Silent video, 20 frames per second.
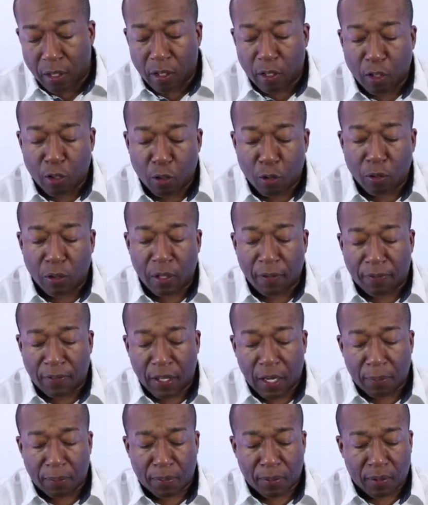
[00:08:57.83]
You lift
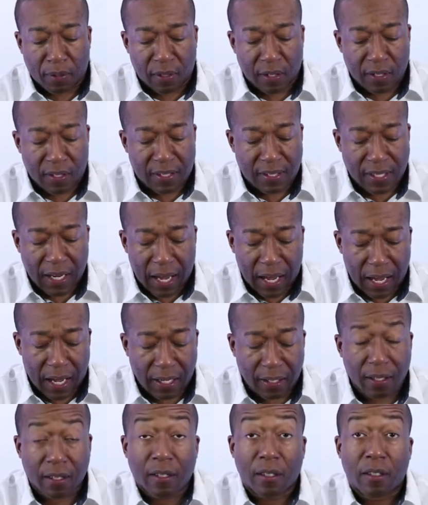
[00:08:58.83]
up this
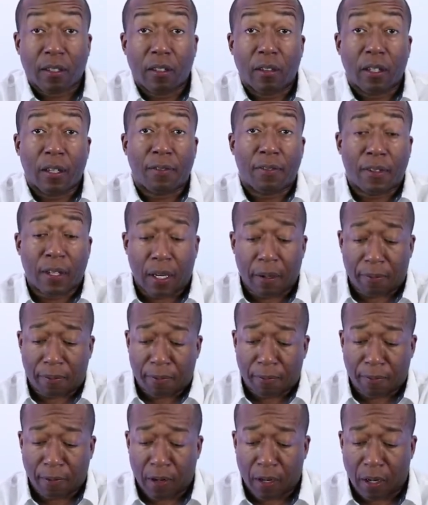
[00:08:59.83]
side, you lift up
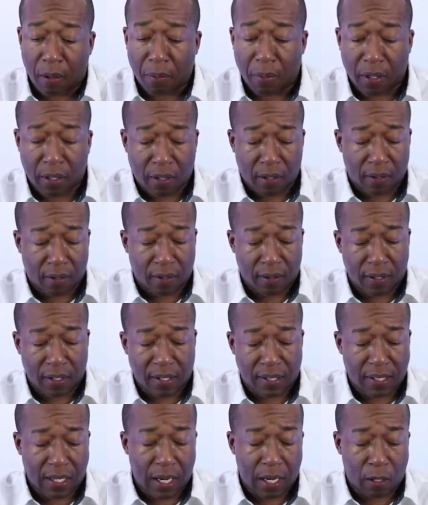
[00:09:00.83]
from
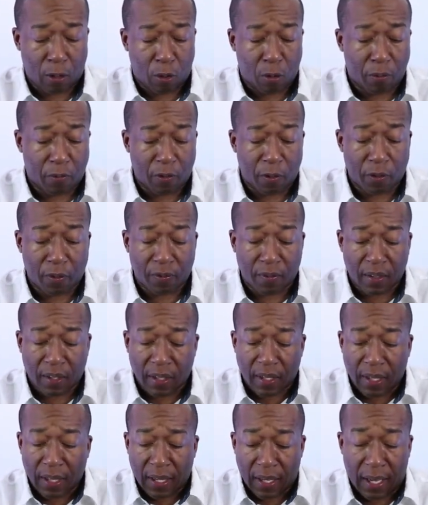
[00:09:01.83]
this side over,
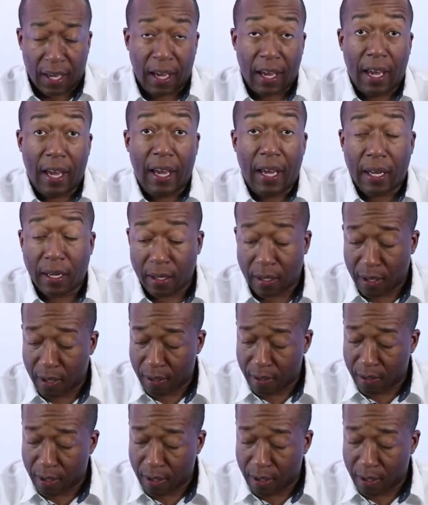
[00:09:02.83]
and